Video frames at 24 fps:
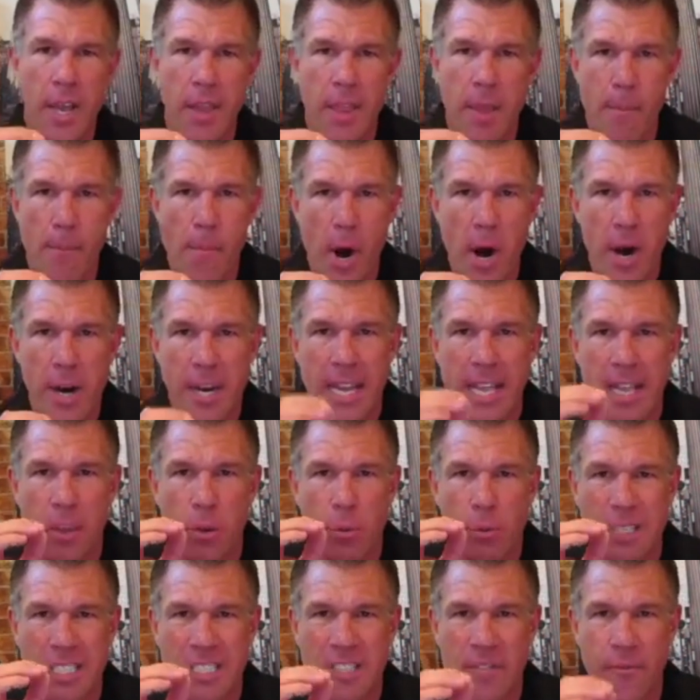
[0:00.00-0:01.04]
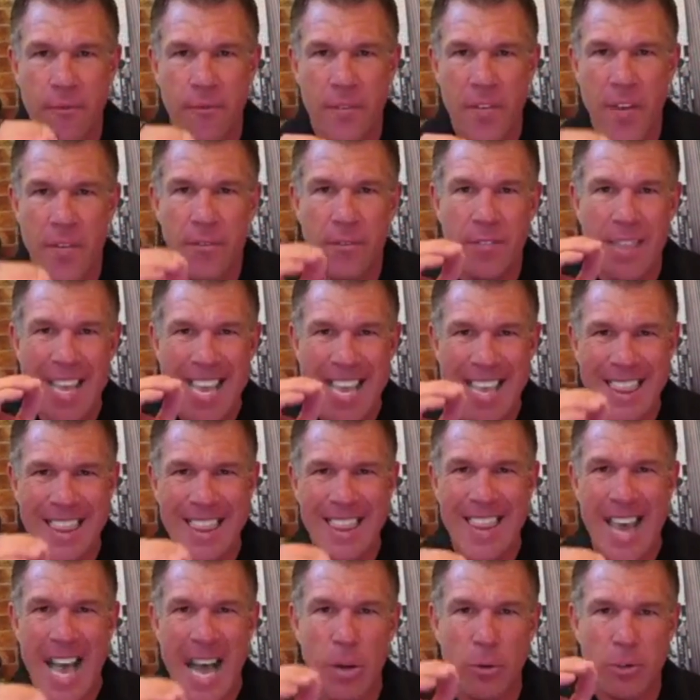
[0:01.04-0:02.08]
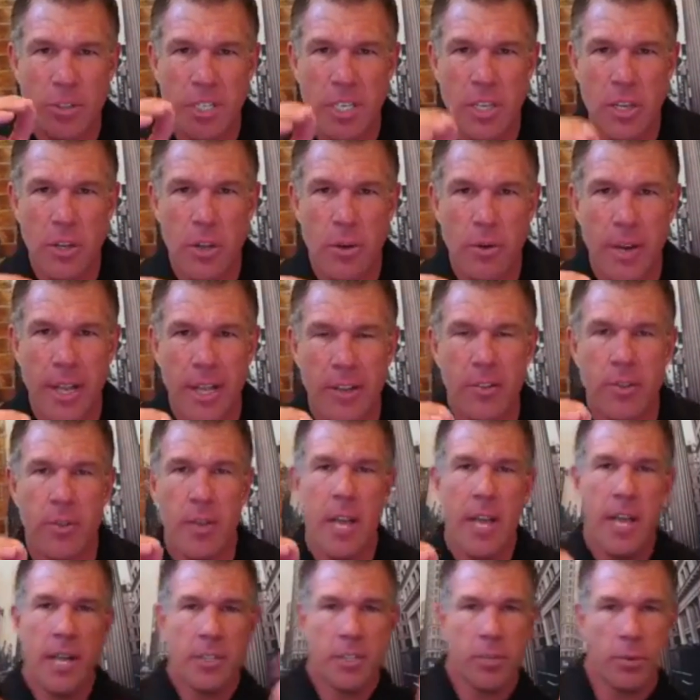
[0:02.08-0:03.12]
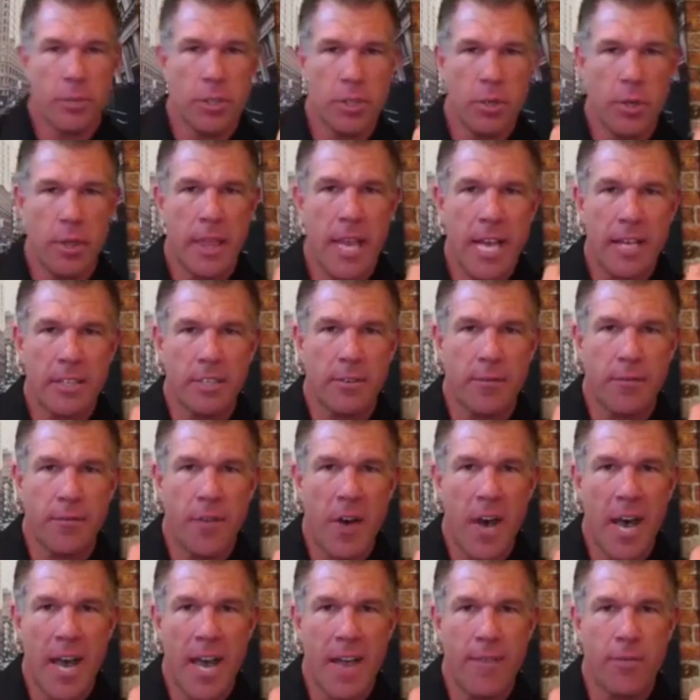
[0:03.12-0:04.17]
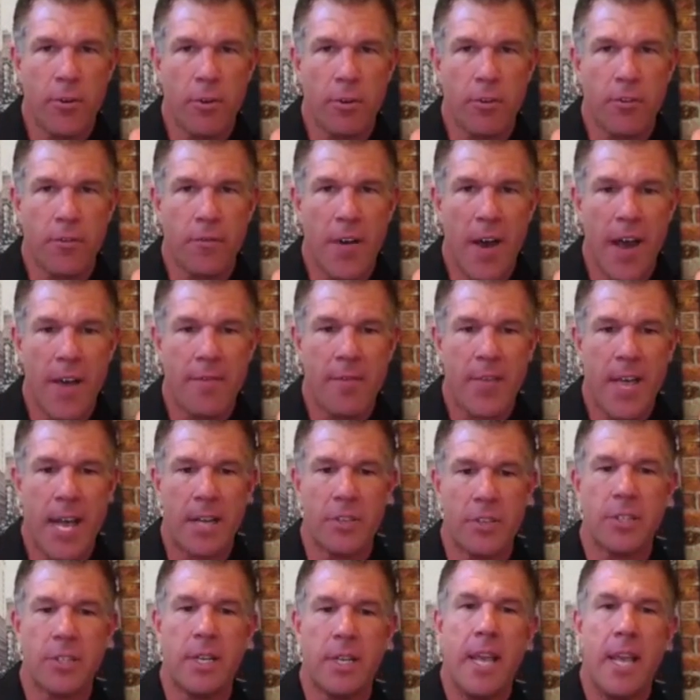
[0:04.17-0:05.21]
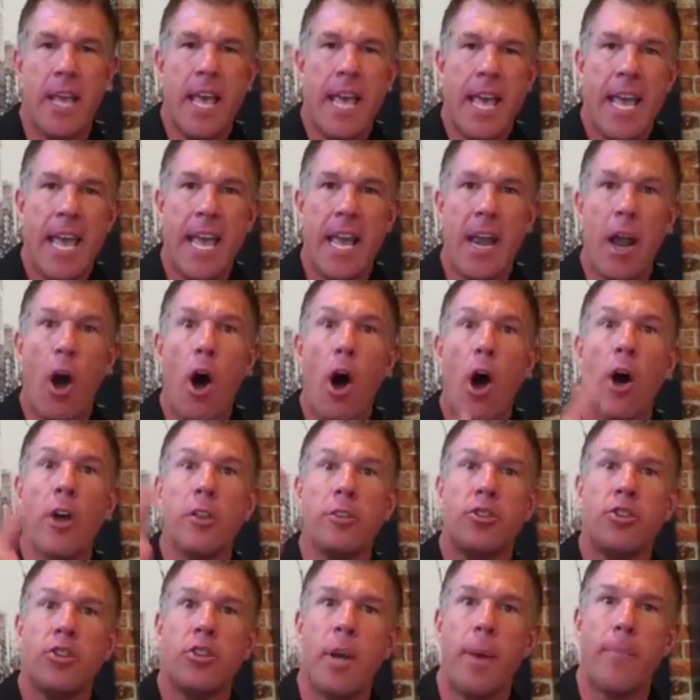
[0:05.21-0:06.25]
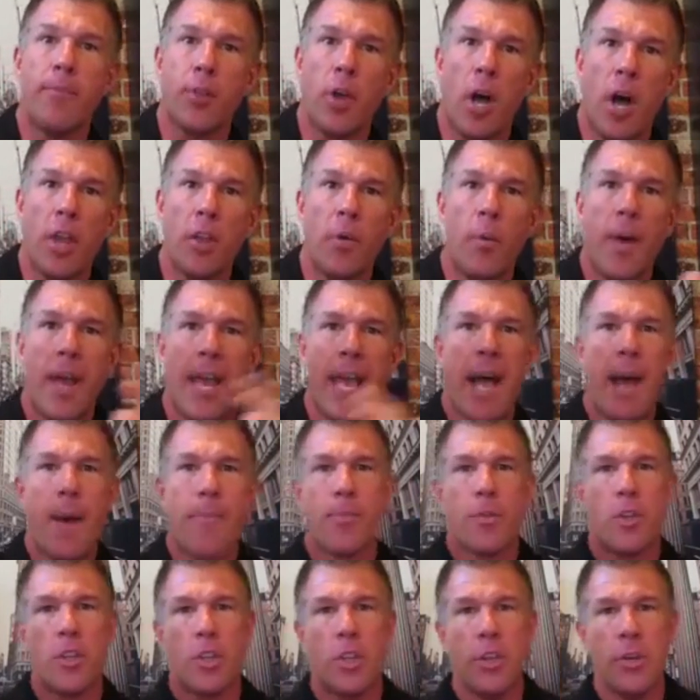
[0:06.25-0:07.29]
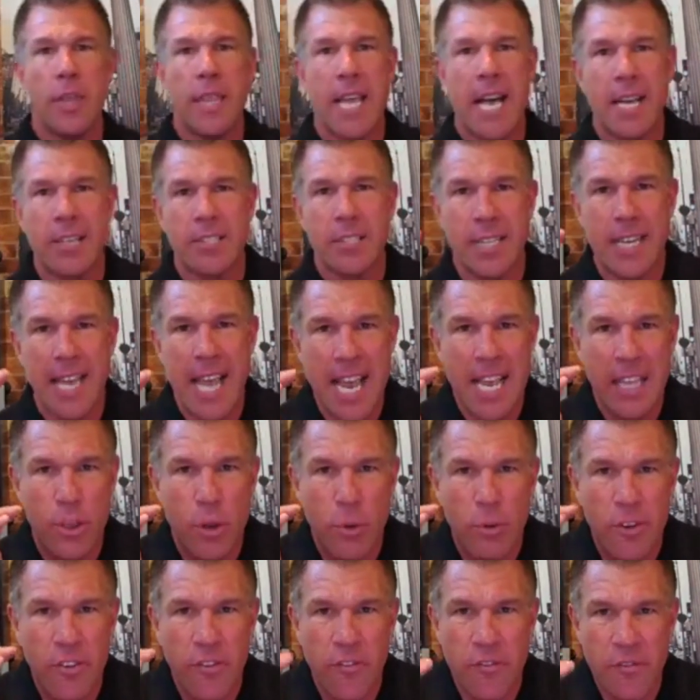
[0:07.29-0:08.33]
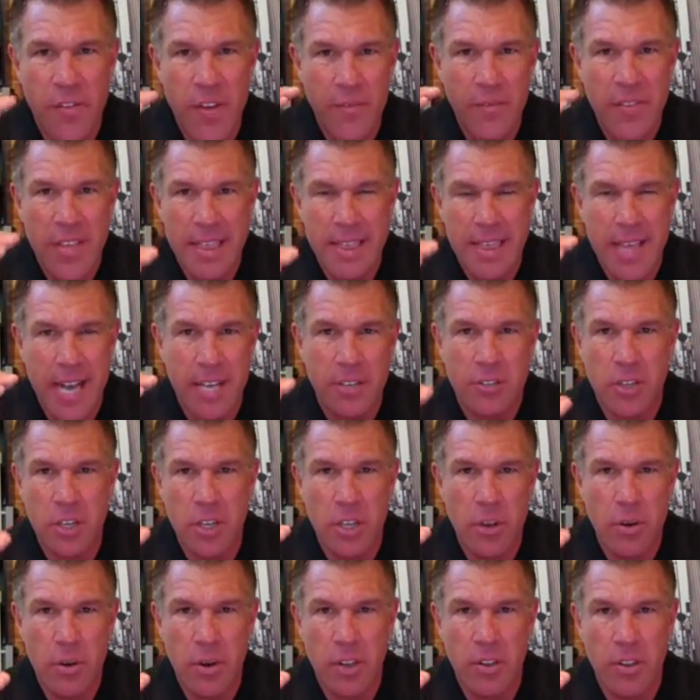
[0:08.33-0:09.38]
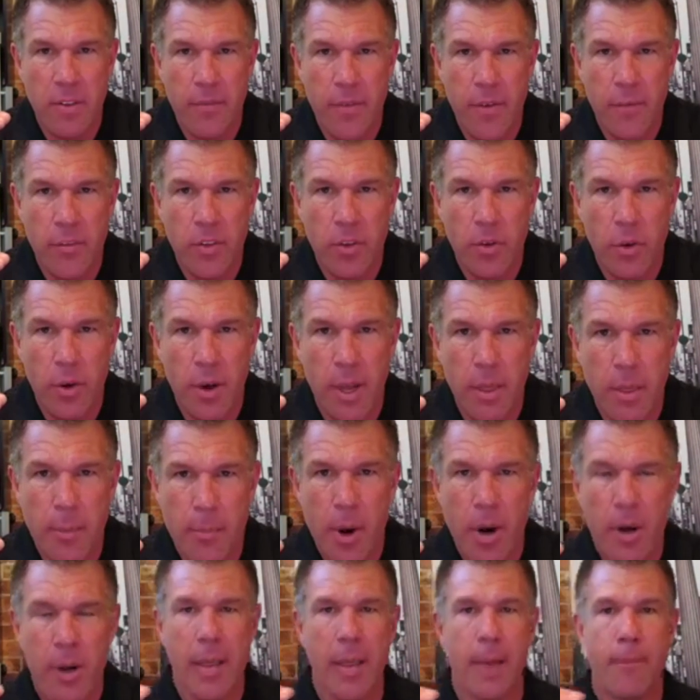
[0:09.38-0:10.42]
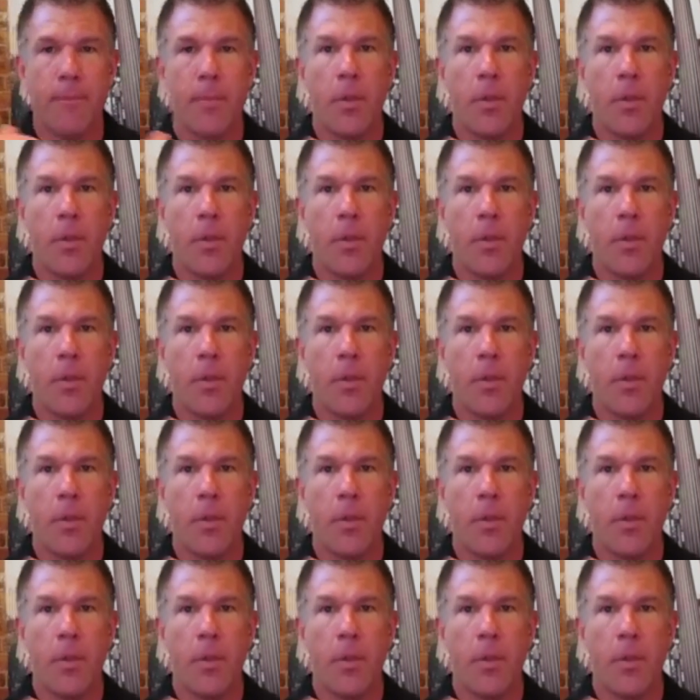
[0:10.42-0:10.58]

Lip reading: on the market, there was 50,000 units. So in 2005, there's 5,000. It all jumped all the way up to 2008, there was 50,000 units of inventory on the market.